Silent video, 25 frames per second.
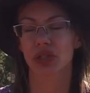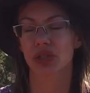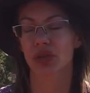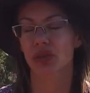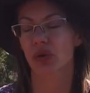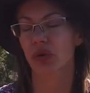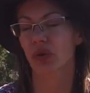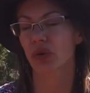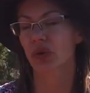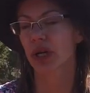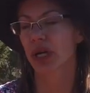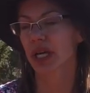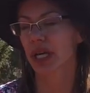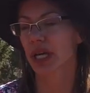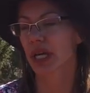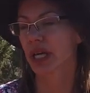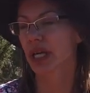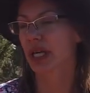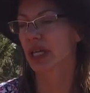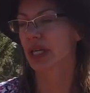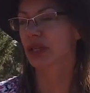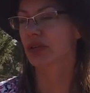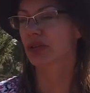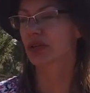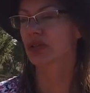So
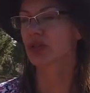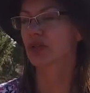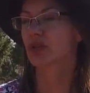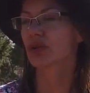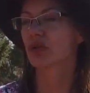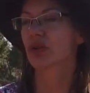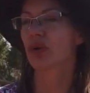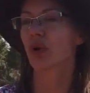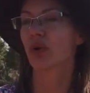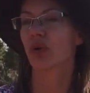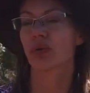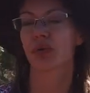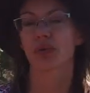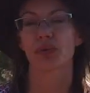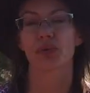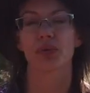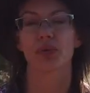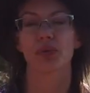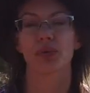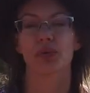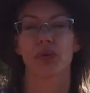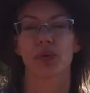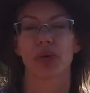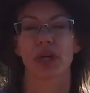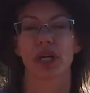you do go
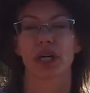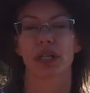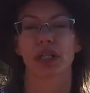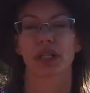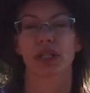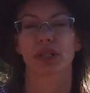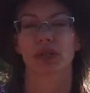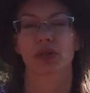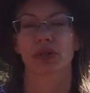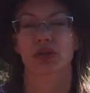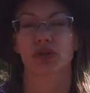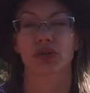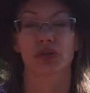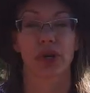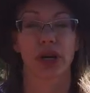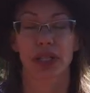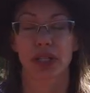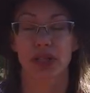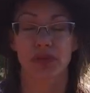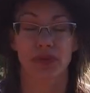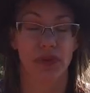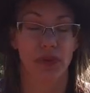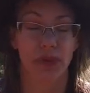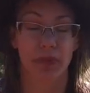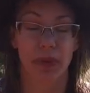through a
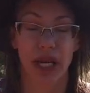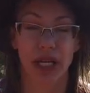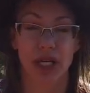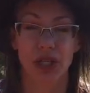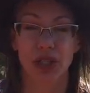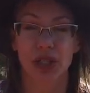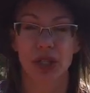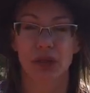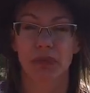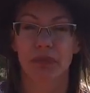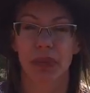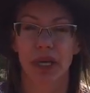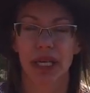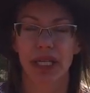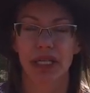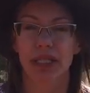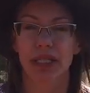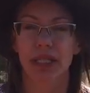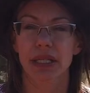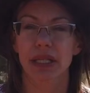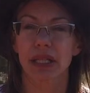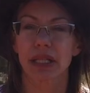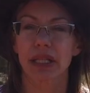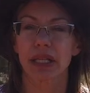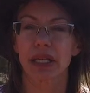transformation,
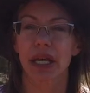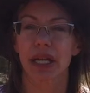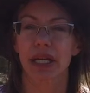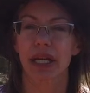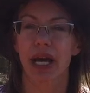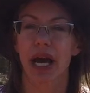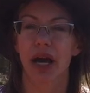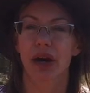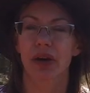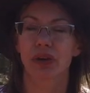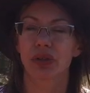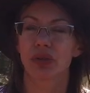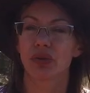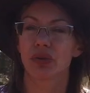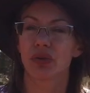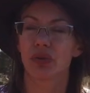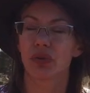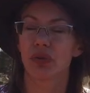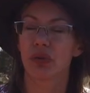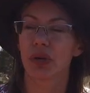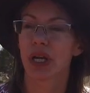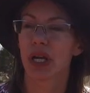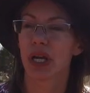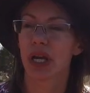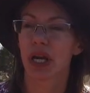basically, on how
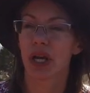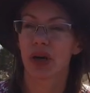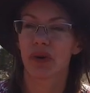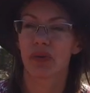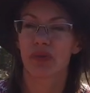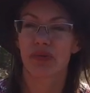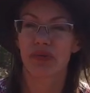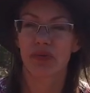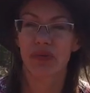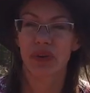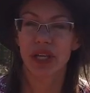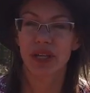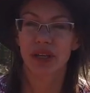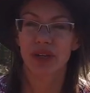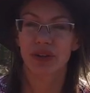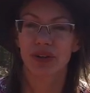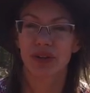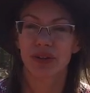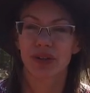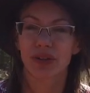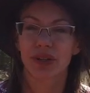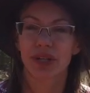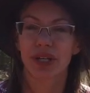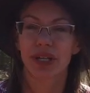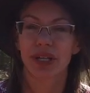you
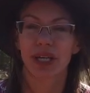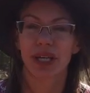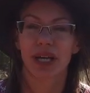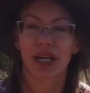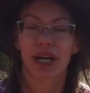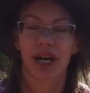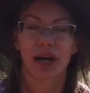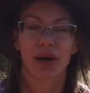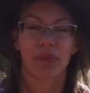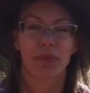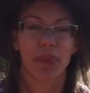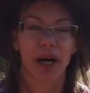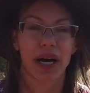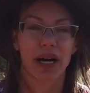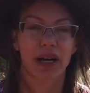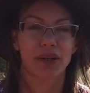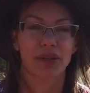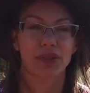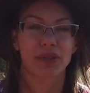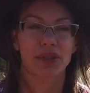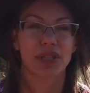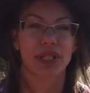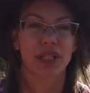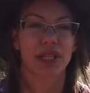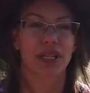feel
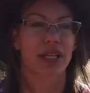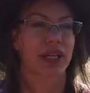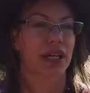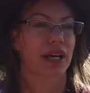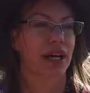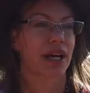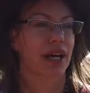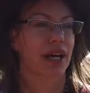about